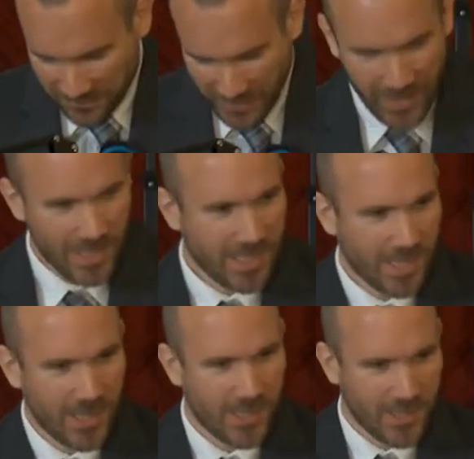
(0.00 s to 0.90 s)
And I say
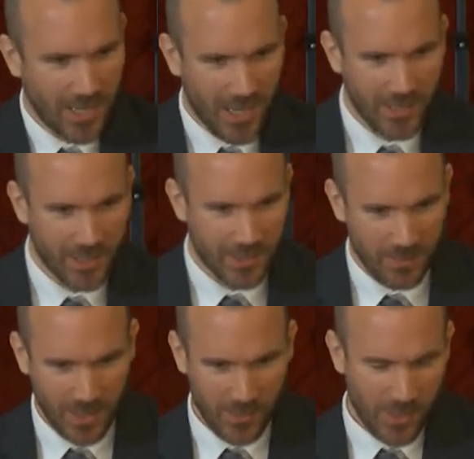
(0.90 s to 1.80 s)
this as an artist,
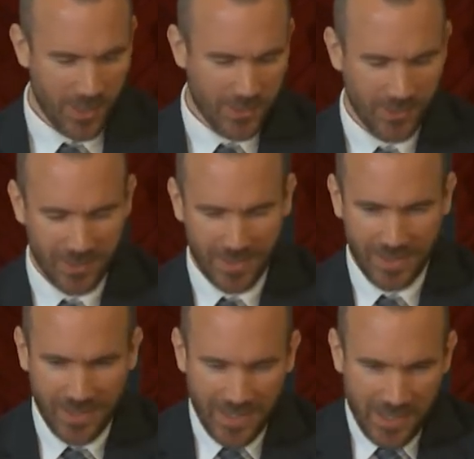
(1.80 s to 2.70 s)
by the way, so
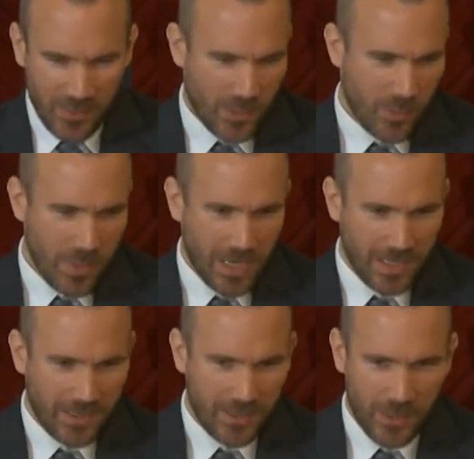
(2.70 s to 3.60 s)
when you
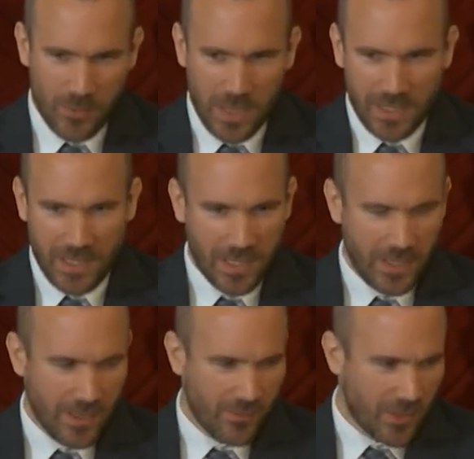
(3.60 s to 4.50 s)
paint, and you paint
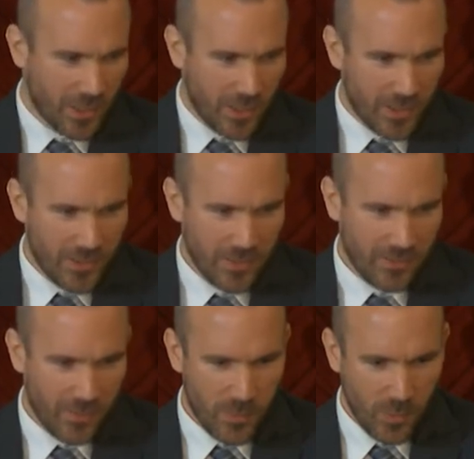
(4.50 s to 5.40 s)
figures
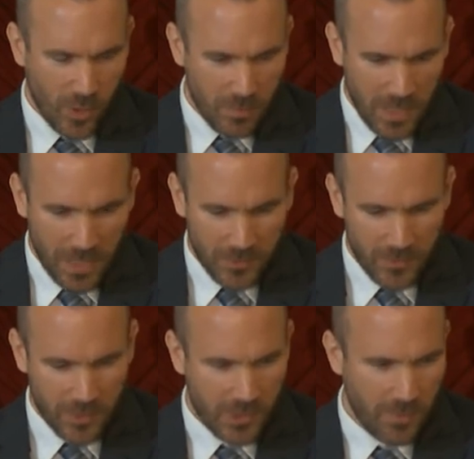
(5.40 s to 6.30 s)
from your mind, for
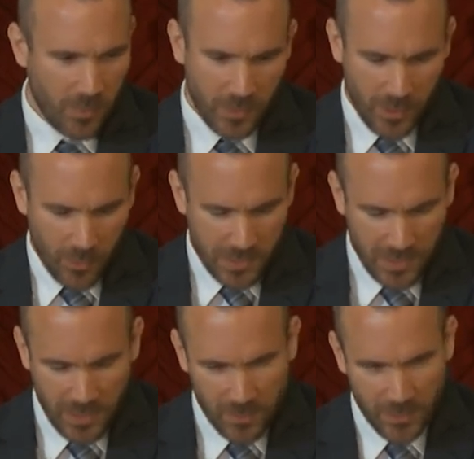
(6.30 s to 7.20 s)
example, they always end
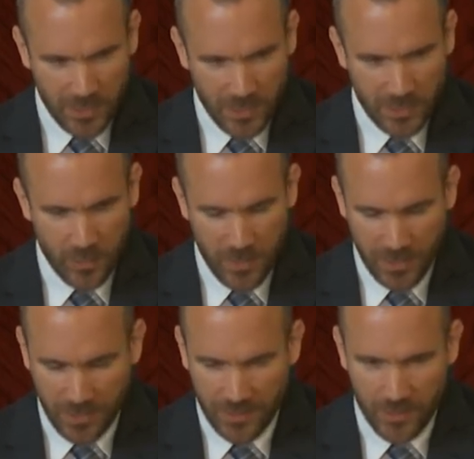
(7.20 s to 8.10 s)
up looking a little bit
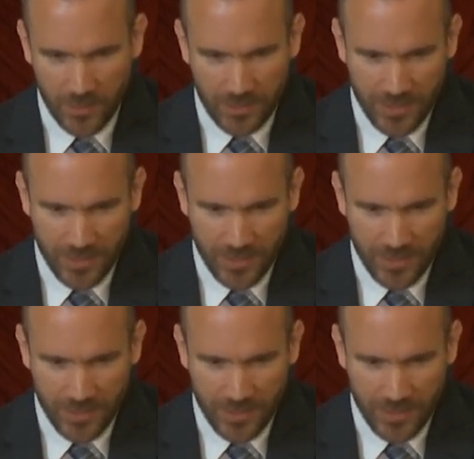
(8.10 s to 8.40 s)
like you.